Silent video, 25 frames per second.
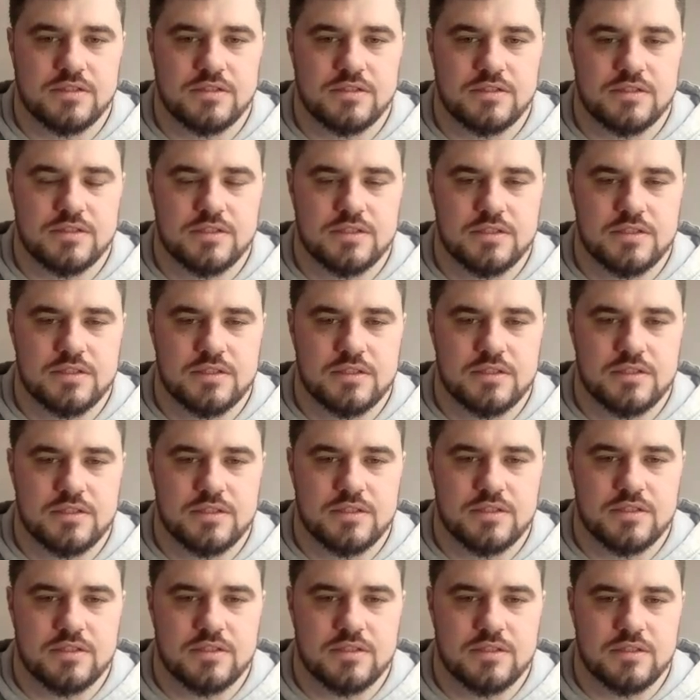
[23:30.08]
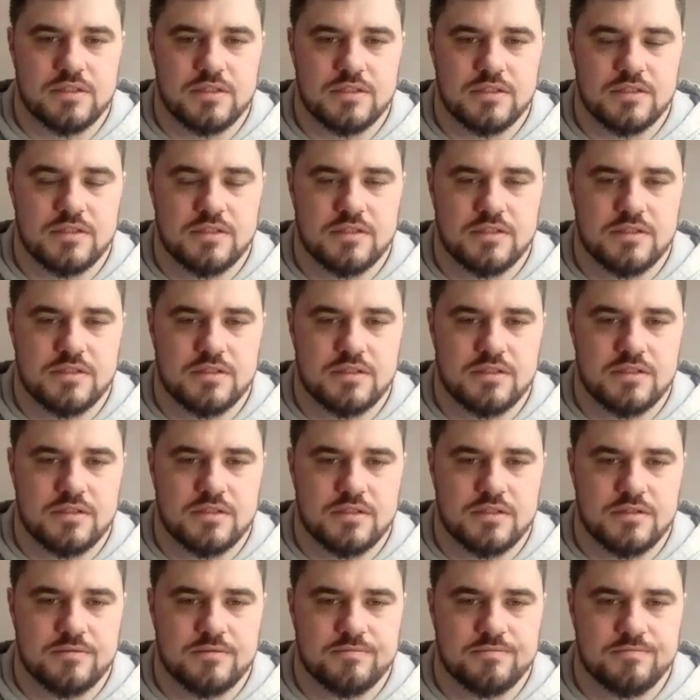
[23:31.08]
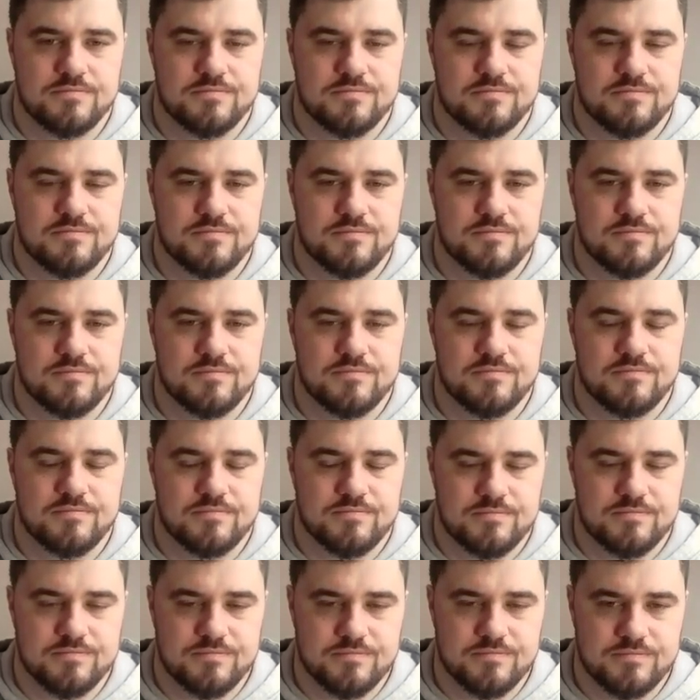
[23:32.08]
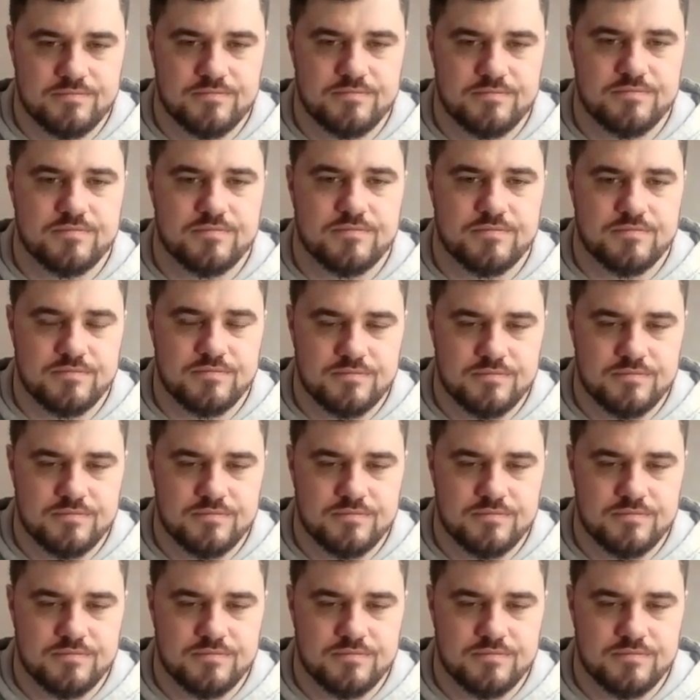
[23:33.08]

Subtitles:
(silent)